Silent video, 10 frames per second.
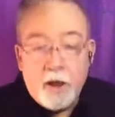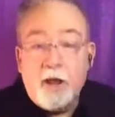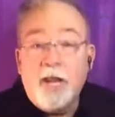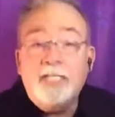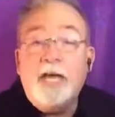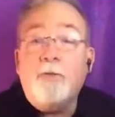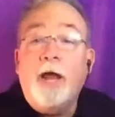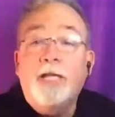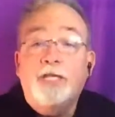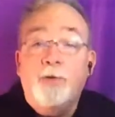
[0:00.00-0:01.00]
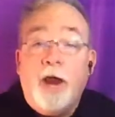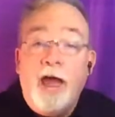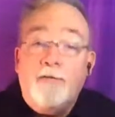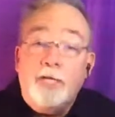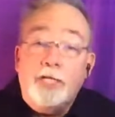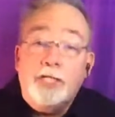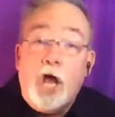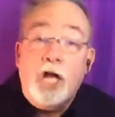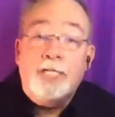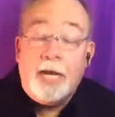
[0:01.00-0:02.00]
Let's get right to it. I have a little
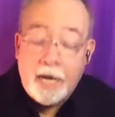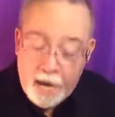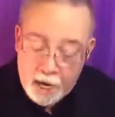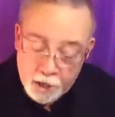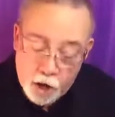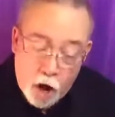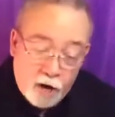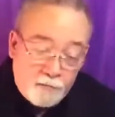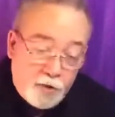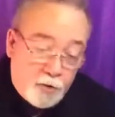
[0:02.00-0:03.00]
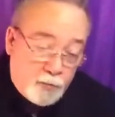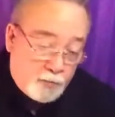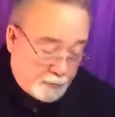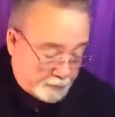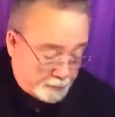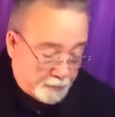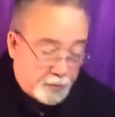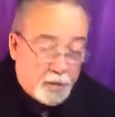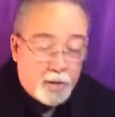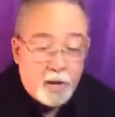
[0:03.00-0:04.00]
song dedicated to all of you.
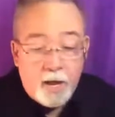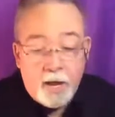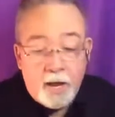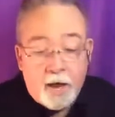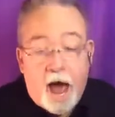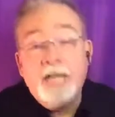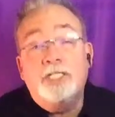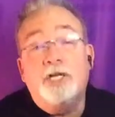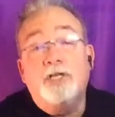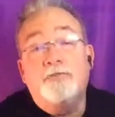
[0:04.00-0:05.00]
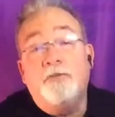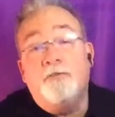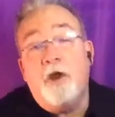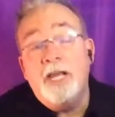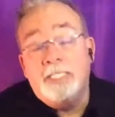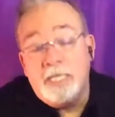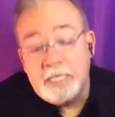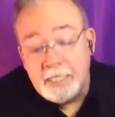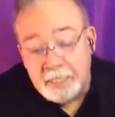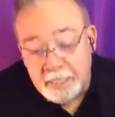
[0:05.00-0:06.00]
I search for
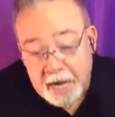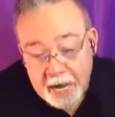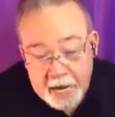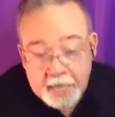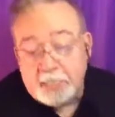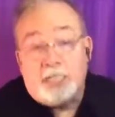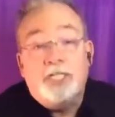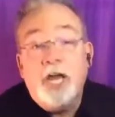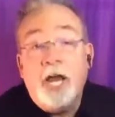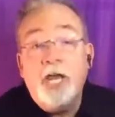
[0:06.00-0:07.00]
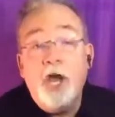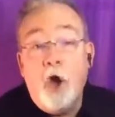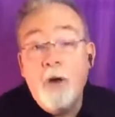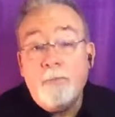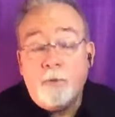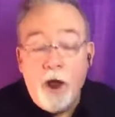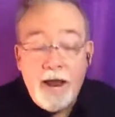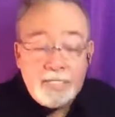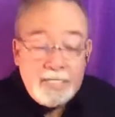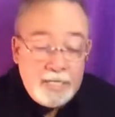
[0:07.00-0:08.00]
phrases to sing your
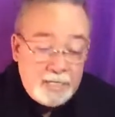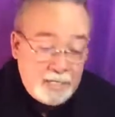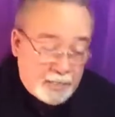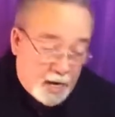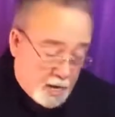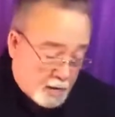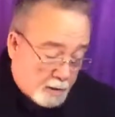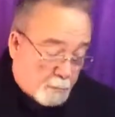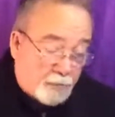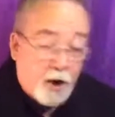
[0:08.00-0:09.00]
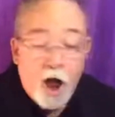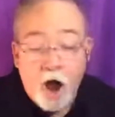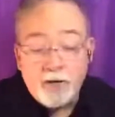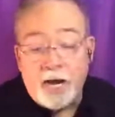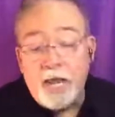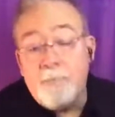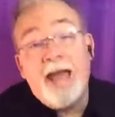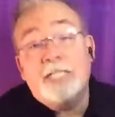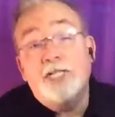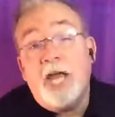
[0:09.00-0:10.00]
praises, but there aren't any
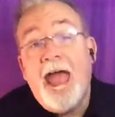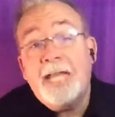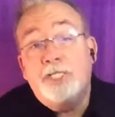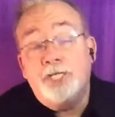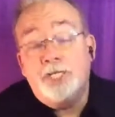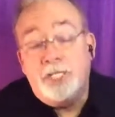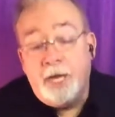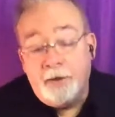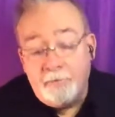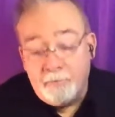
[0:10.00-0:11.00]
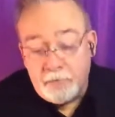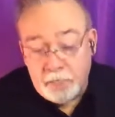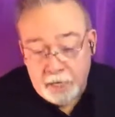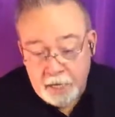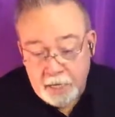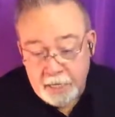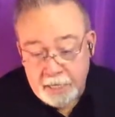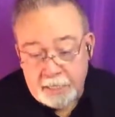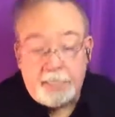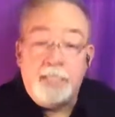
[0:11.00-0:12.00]
magic adjectives
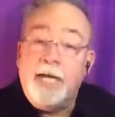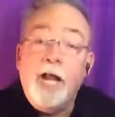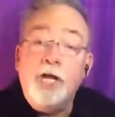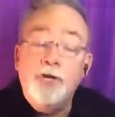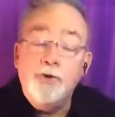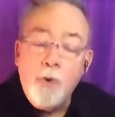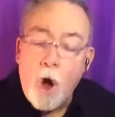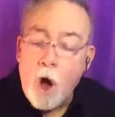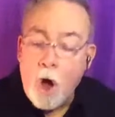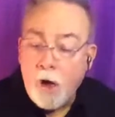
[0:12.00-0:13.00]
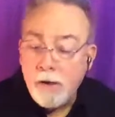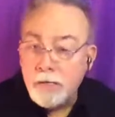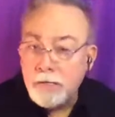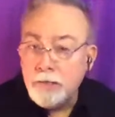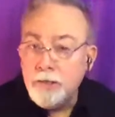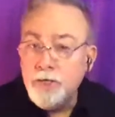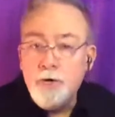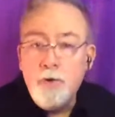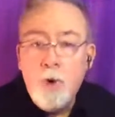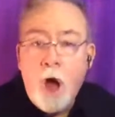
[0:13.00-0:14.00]
to tell you all
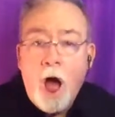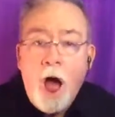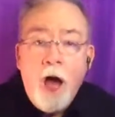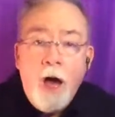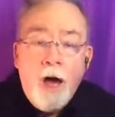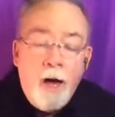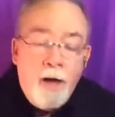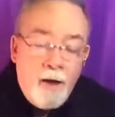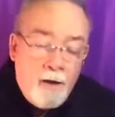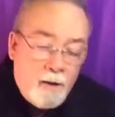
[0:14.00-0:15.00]
you are.